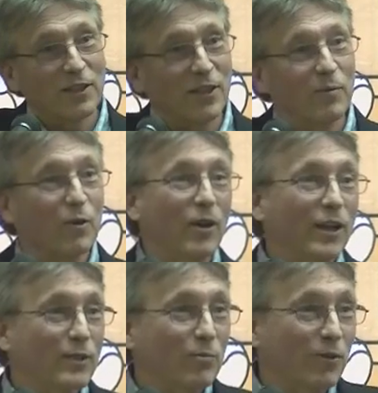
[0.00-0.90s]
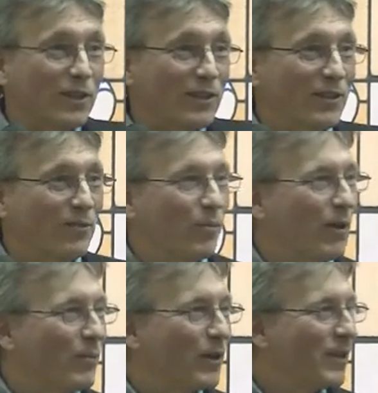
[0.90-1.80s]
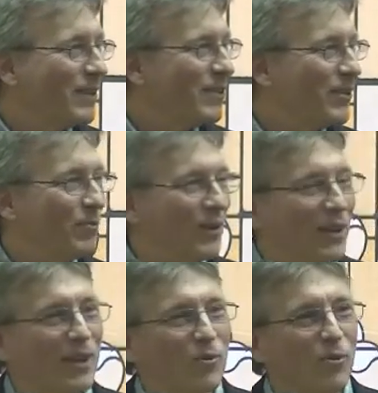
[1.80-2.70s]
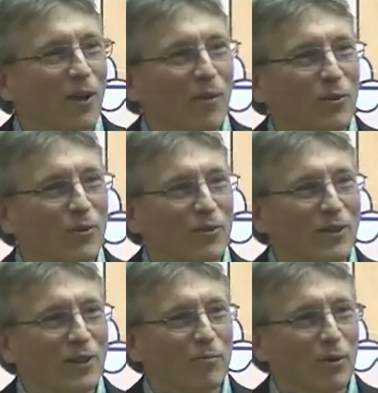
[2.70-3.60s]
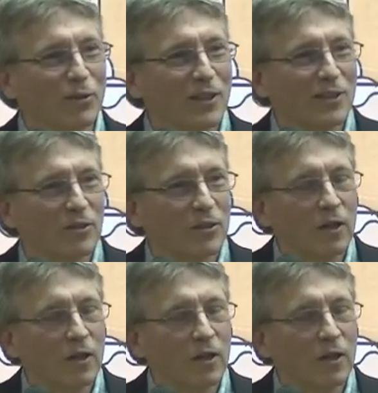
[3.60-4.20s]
Democrats, protesting Republicans, equal opportunity protester.